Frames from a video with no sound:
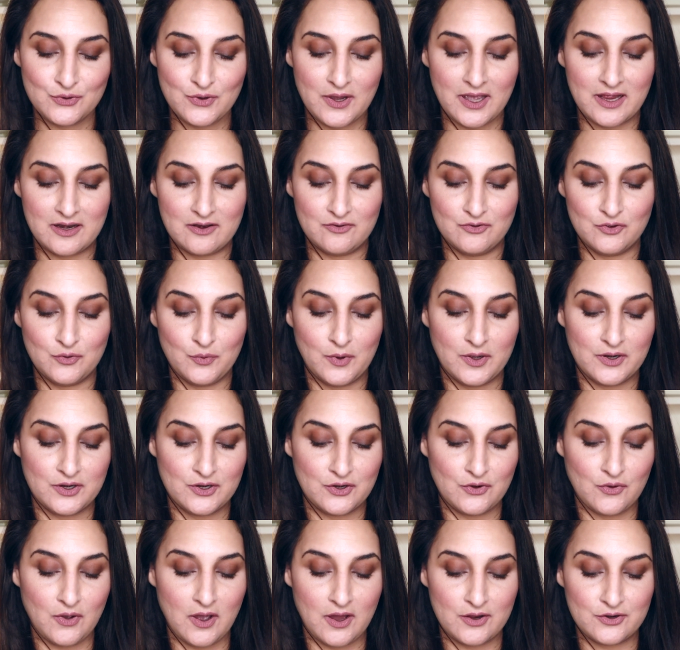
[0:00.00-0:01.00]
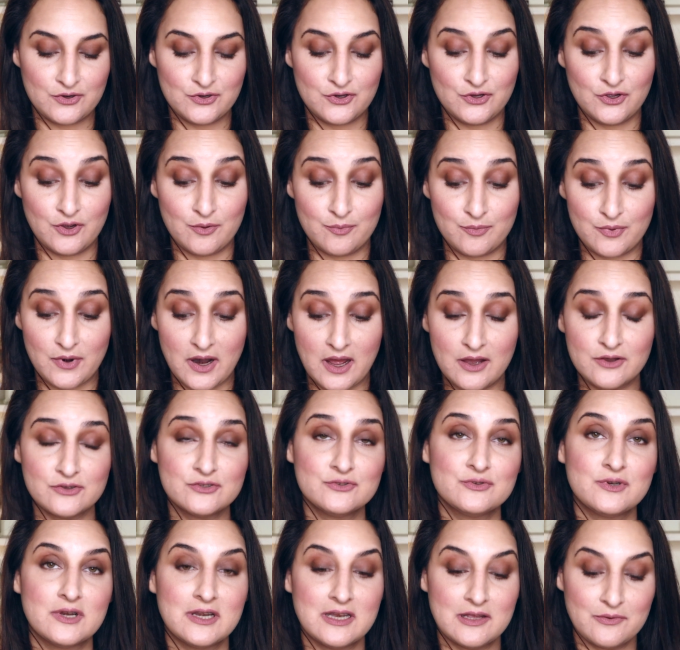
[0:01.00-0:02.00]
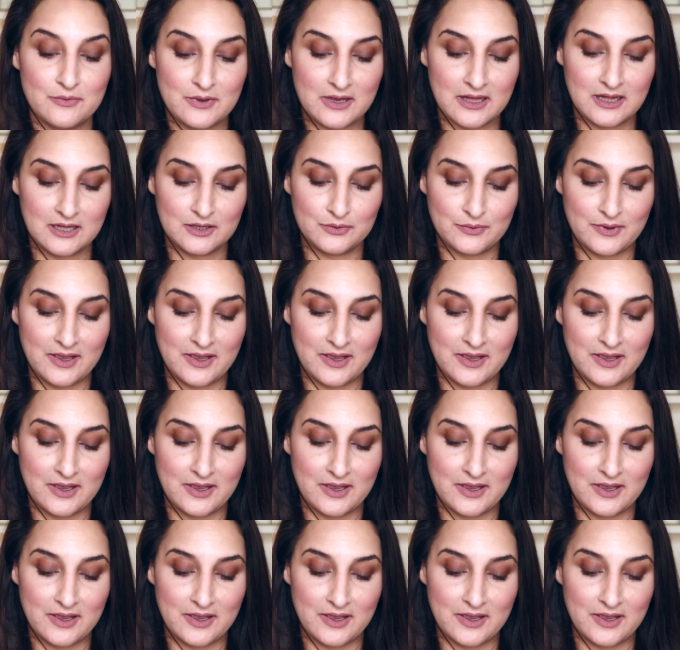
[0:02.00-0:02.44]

and if you want to know how to do your brows really well,